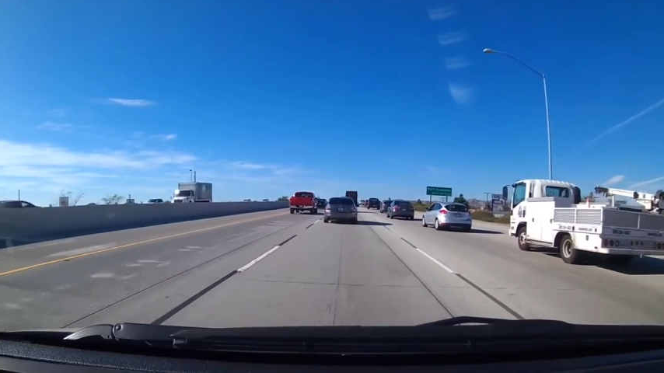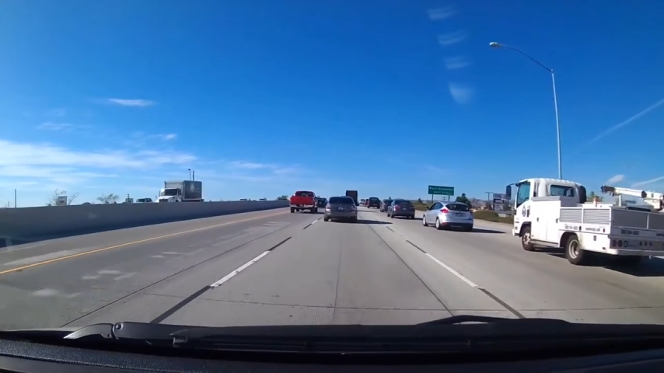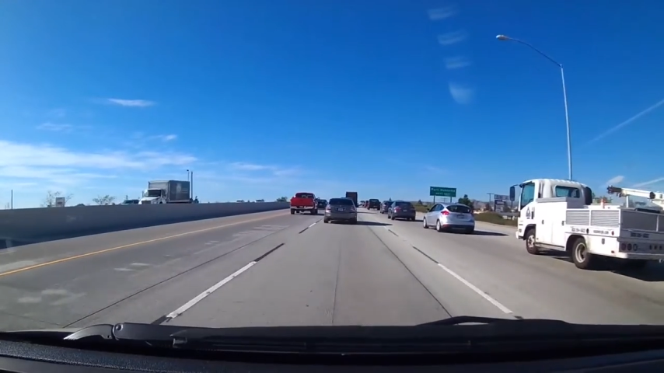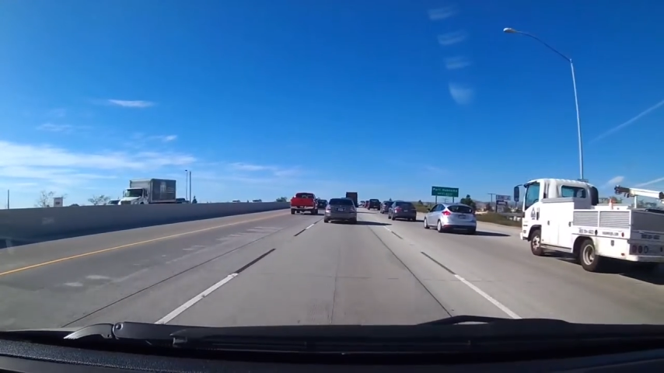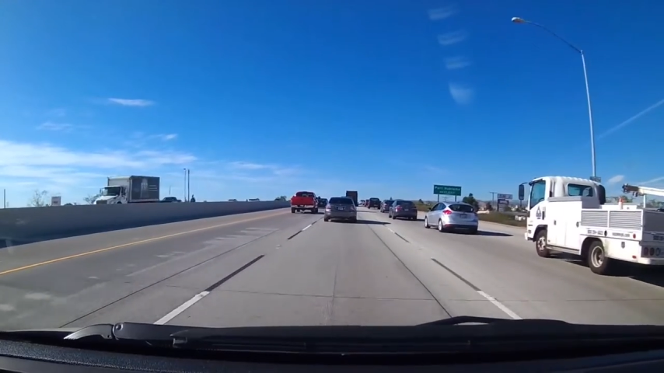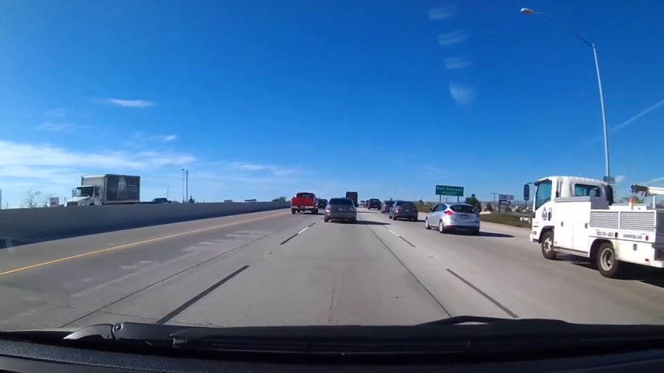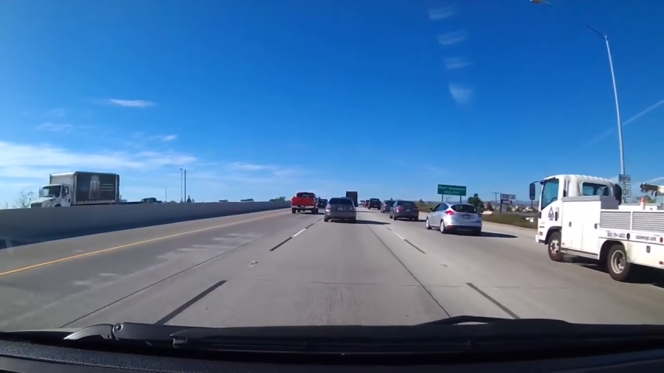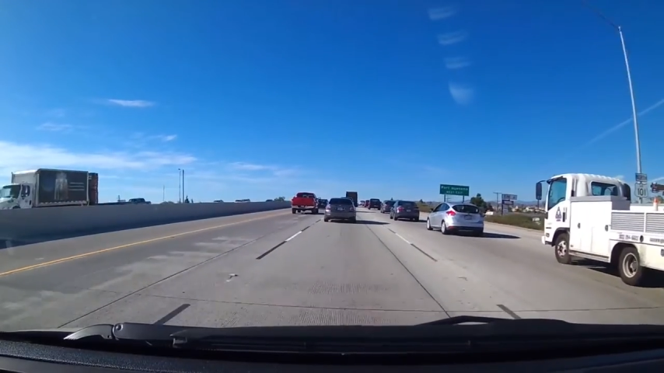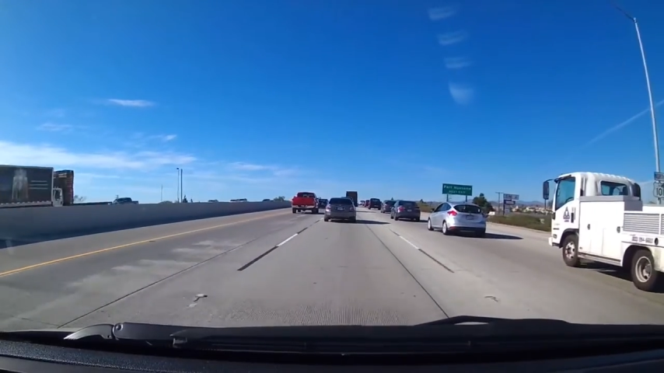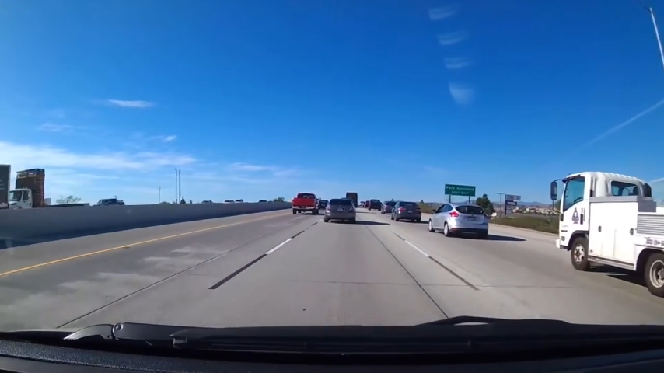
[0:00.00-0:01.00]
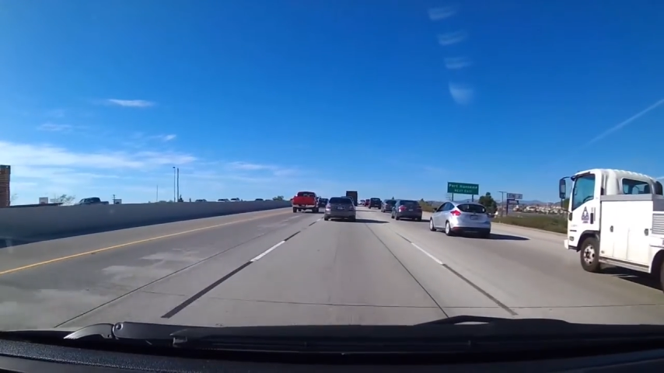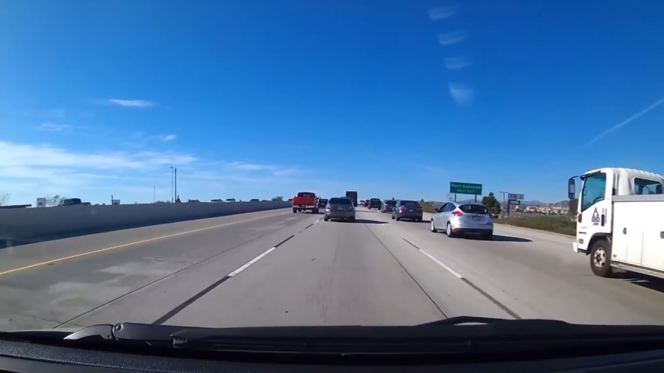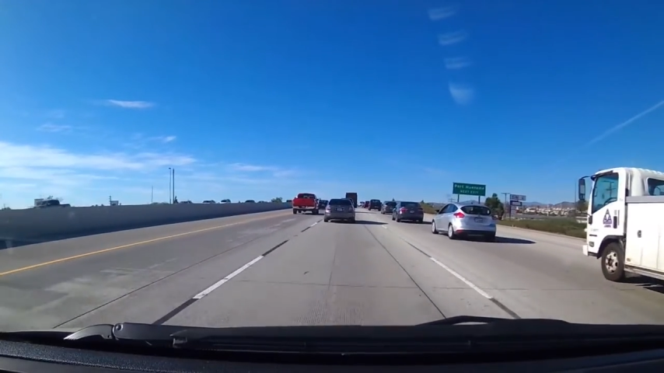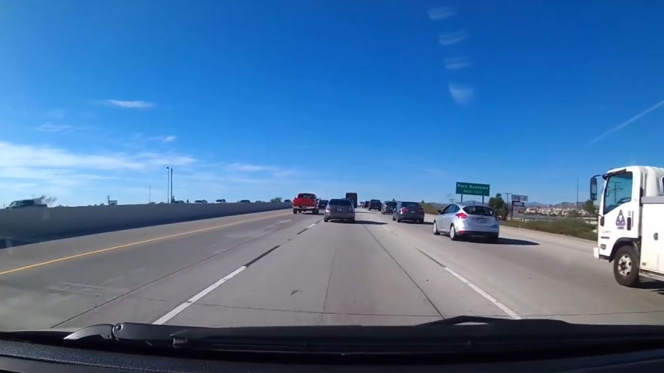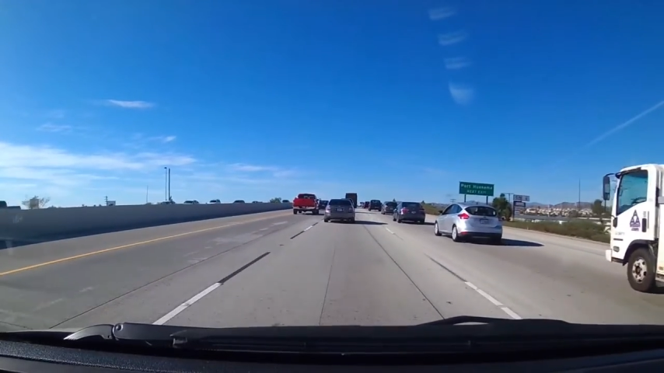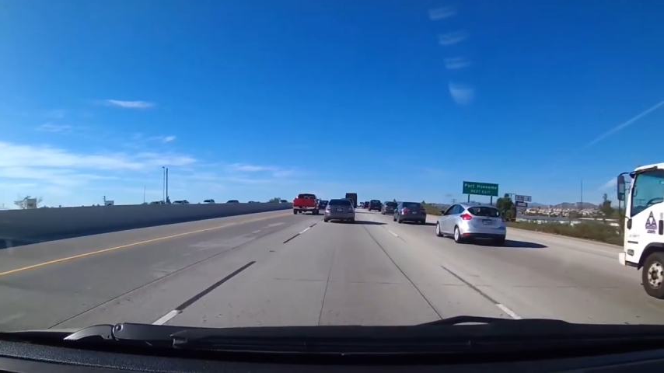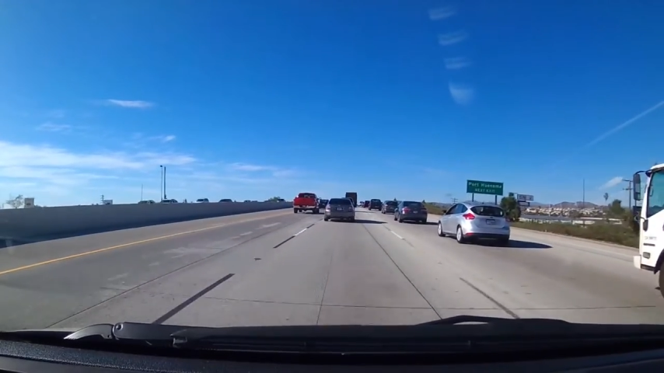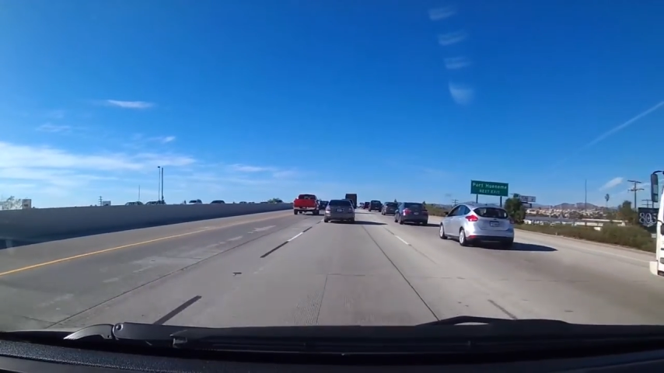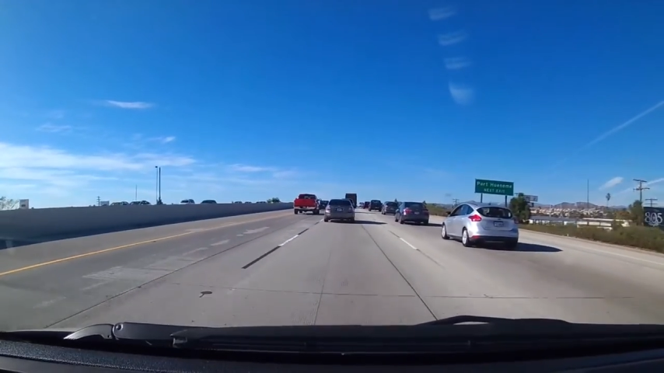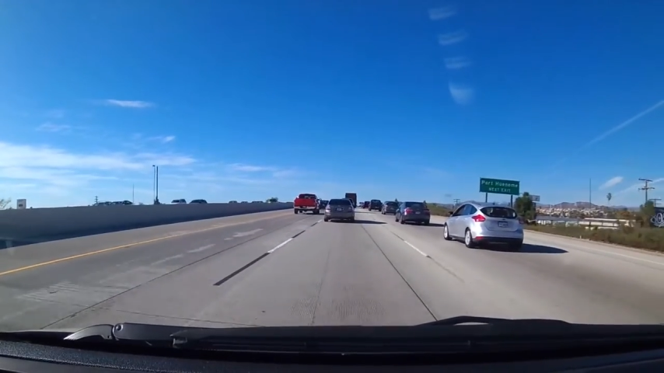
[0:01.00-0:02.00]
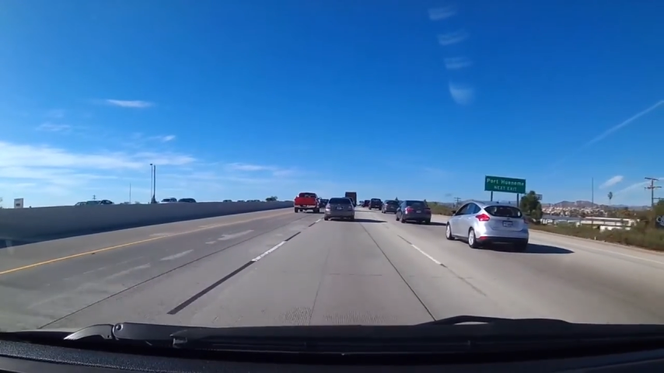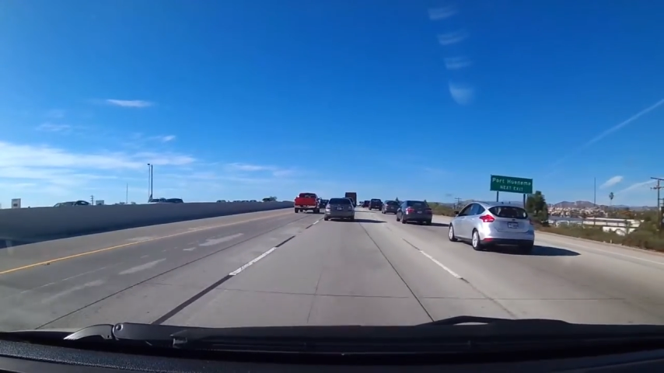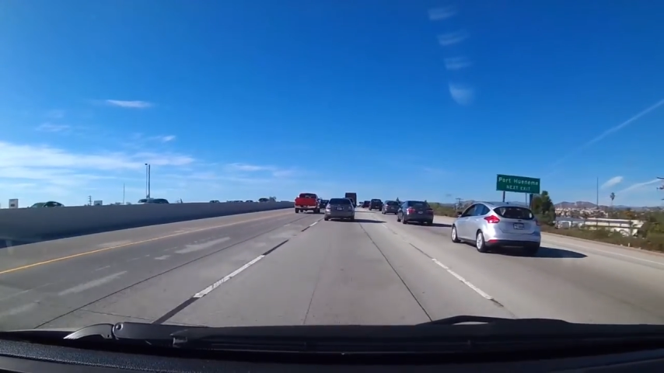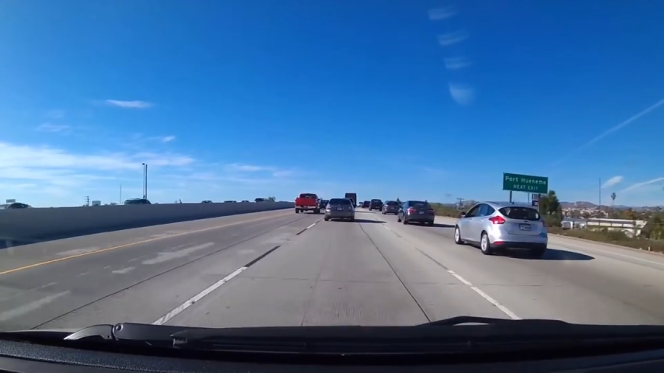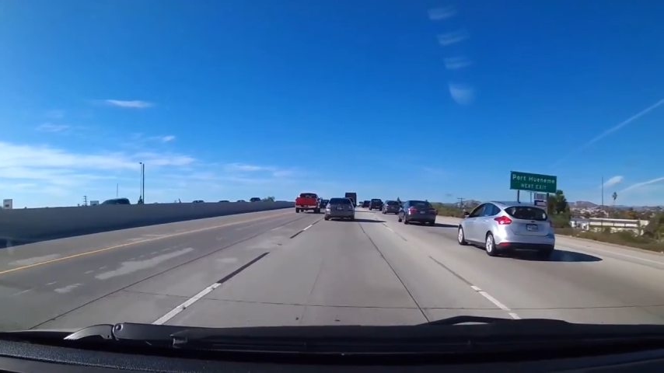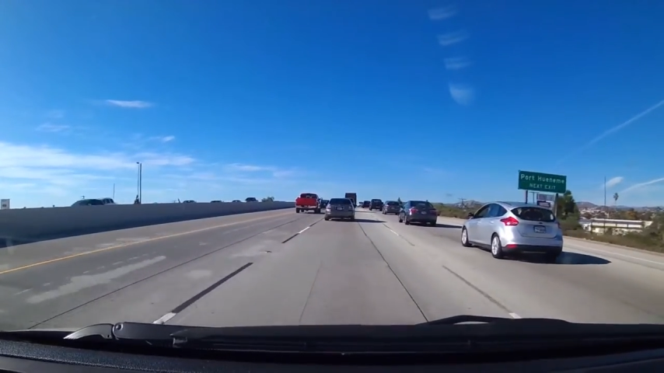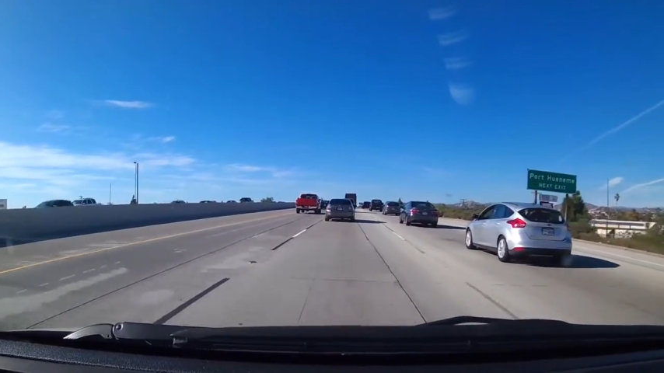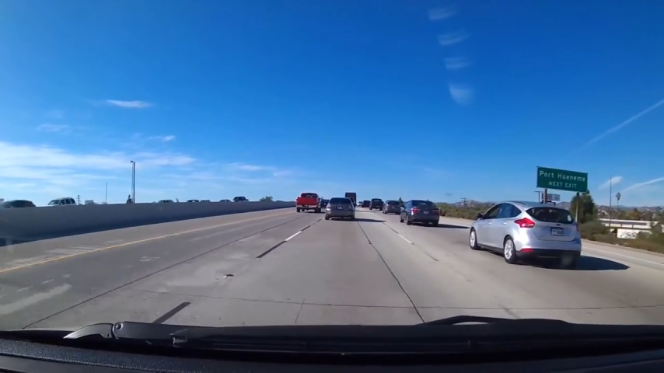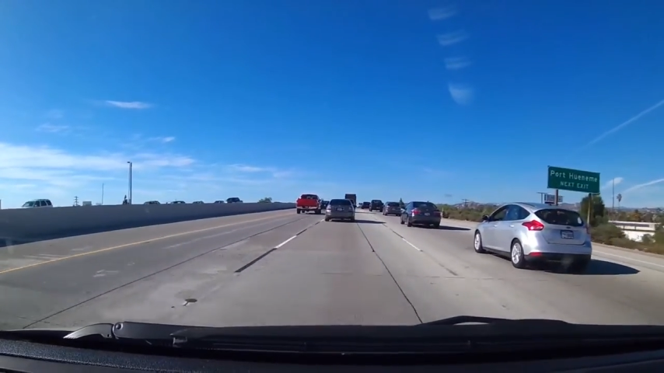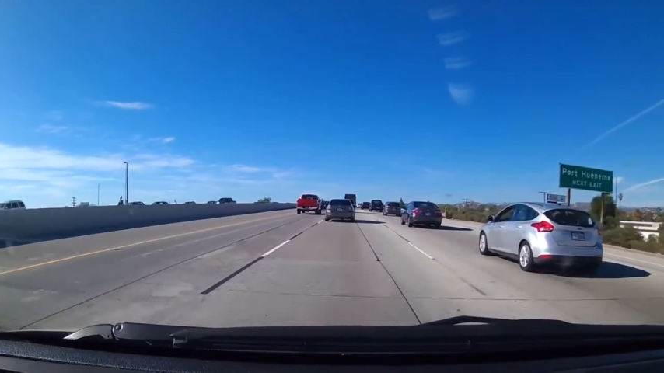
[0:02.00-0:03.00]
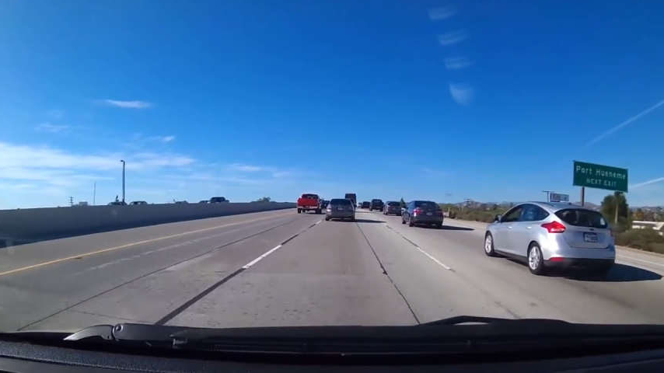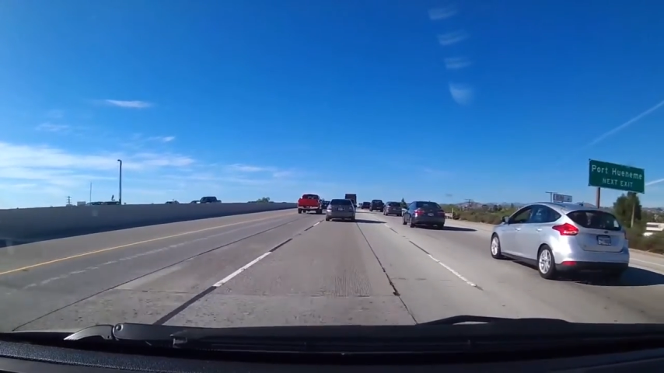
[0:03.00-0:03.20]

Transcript: (no speaker visible)